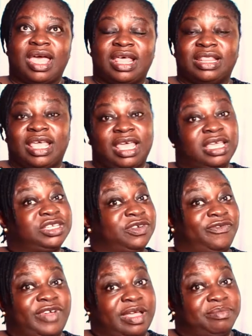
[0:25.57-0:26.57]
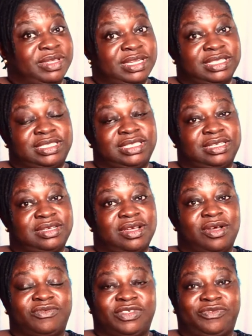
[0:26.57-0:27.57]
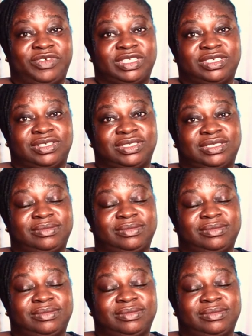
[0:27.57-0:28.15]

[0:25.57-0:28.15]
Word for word: the age of viability of the fetus.